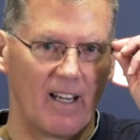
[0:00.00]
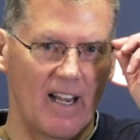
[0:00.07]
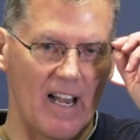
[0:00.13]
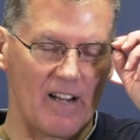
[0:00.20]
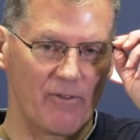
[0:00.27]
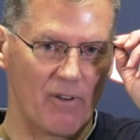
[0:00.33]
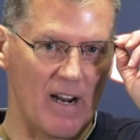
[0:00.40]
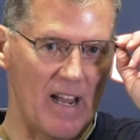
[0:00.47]

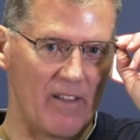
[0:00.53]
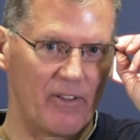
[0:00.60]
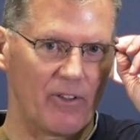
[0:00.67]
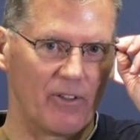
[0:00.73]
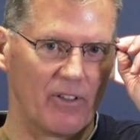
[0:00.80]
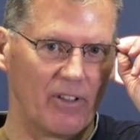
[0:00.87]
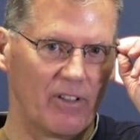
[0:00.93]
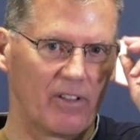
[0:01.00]

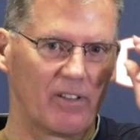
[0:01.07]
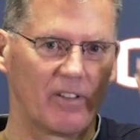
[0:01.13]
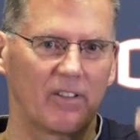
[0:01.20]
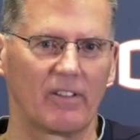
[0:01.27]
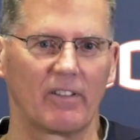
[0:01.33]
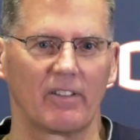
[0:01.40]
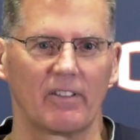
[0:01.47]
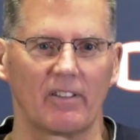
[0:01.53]

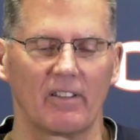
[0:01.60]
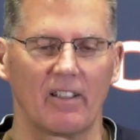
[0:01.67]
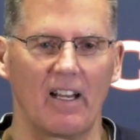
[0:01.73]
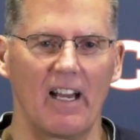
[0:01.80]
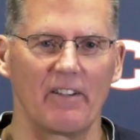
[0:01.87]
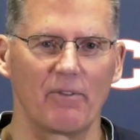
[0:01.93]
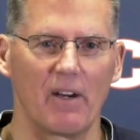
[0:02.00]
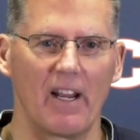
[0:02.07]

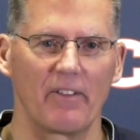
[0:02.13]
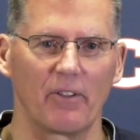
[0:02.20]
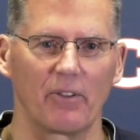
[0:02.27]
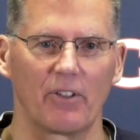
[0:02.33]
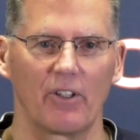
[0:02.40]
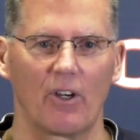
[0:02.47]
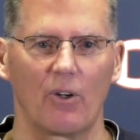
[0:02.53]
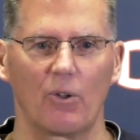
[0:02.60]
I'd rather
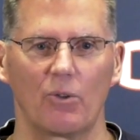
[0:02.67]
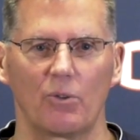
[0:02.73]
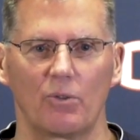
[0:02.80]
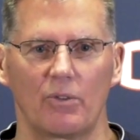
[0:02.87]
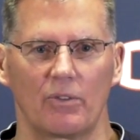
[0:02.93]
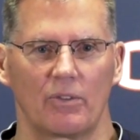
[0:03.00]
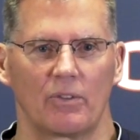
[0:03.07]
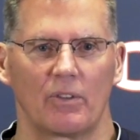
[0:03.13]
go